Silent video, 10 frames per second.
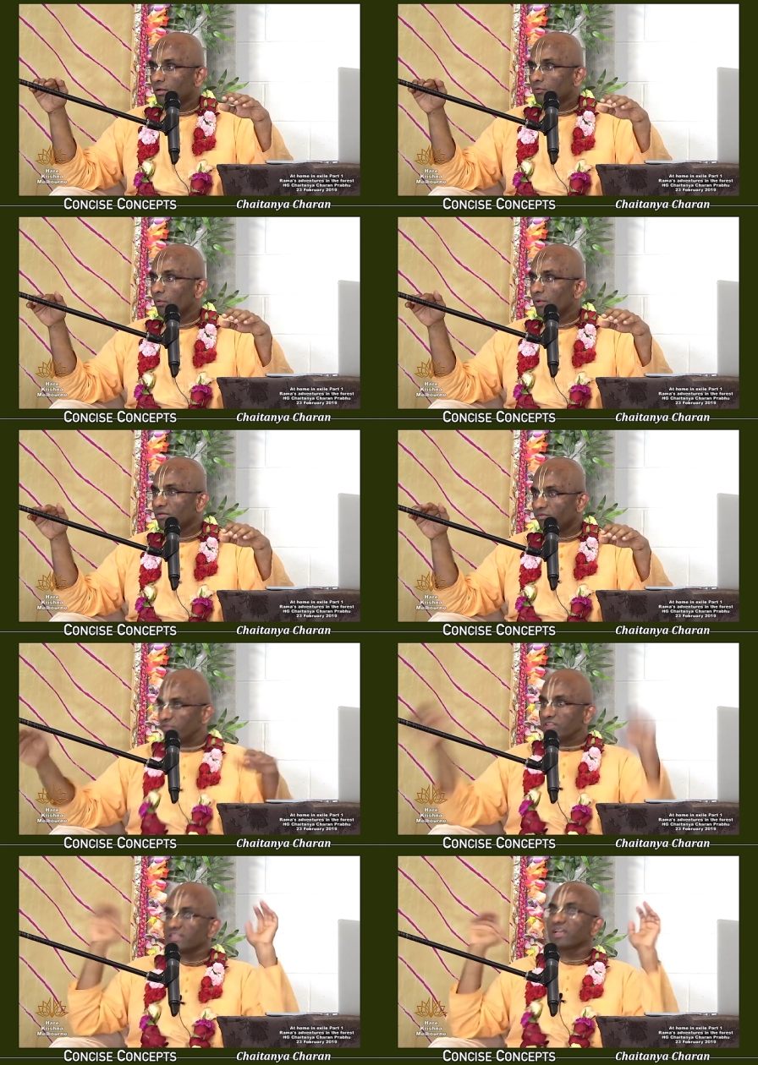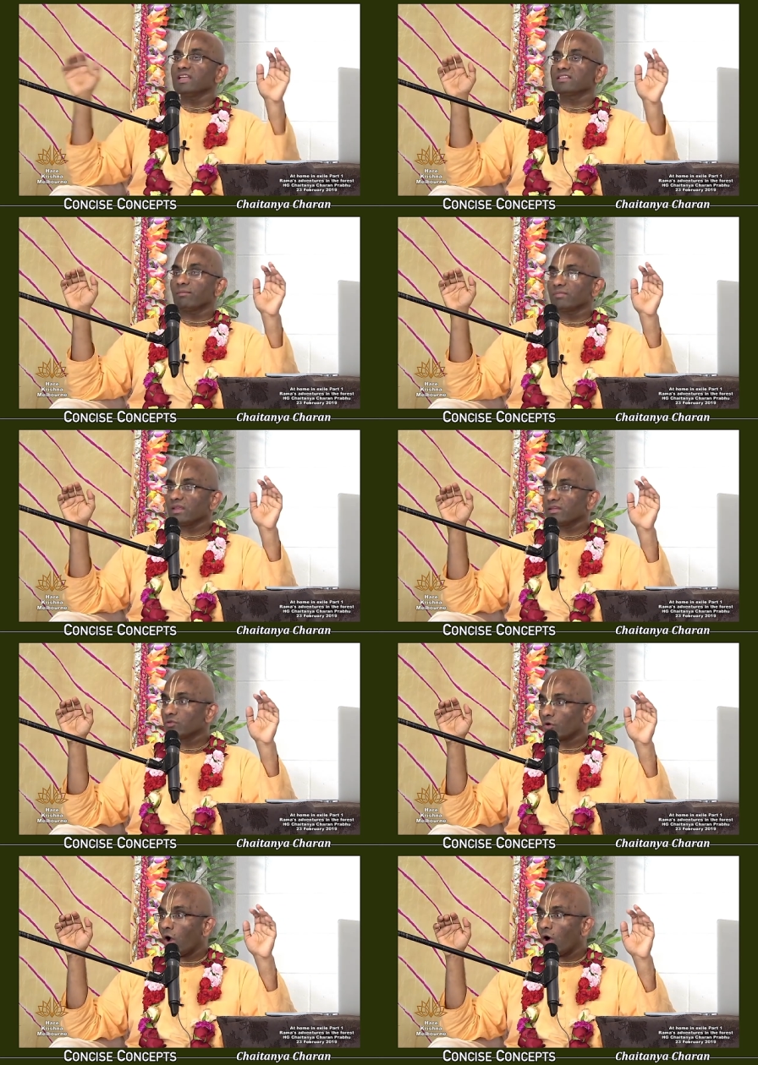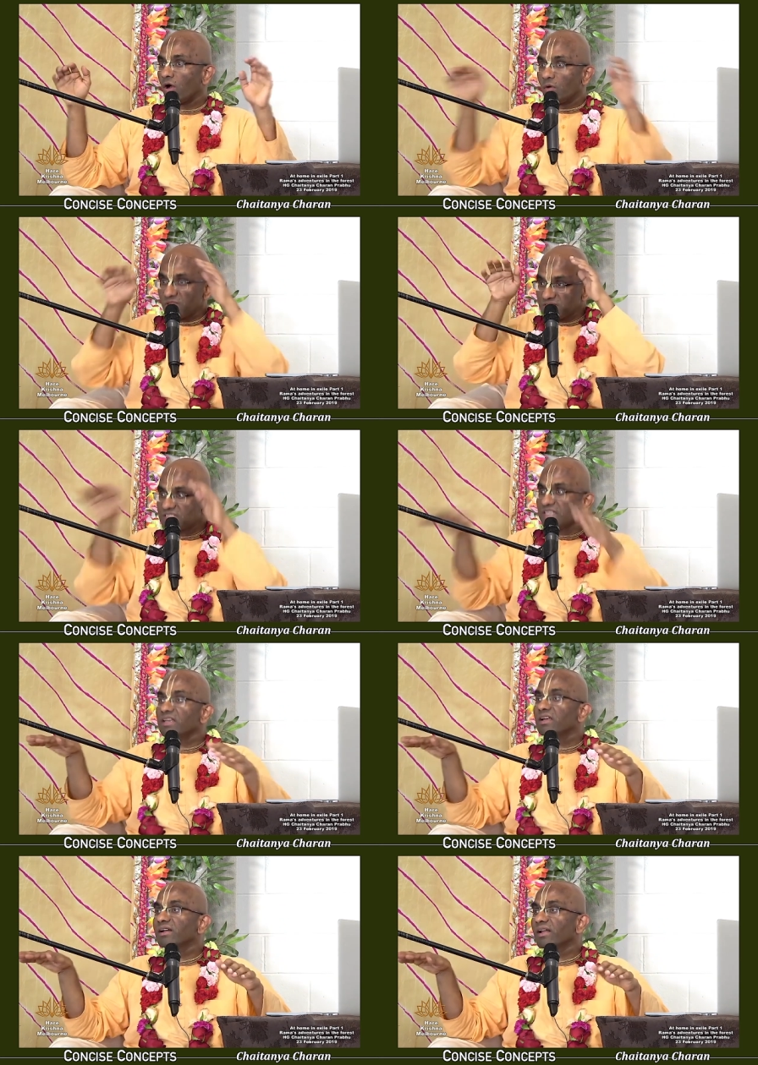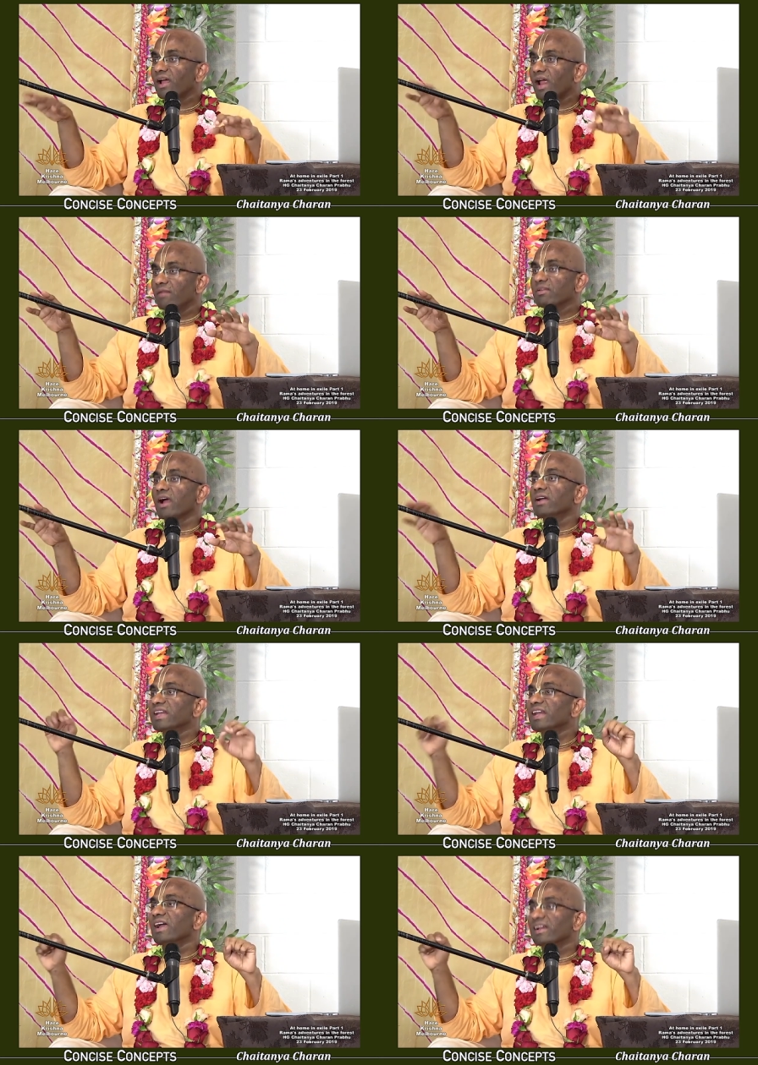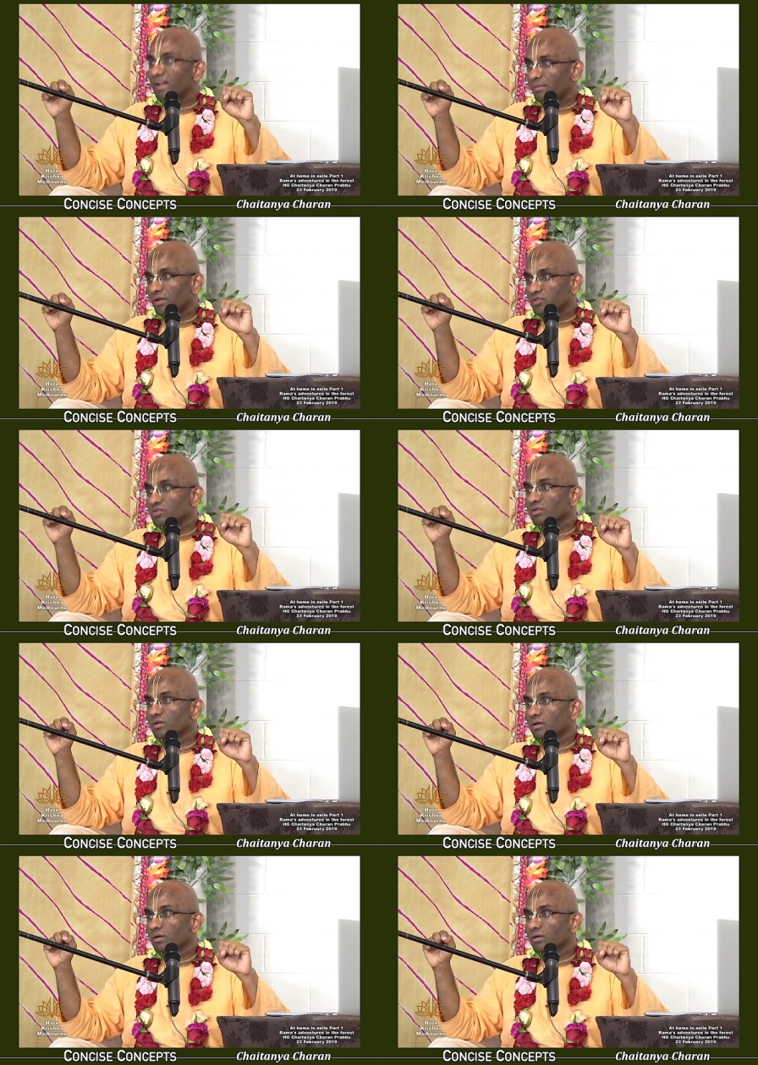So when physically something is wrong, we see it and we can't deny it that much.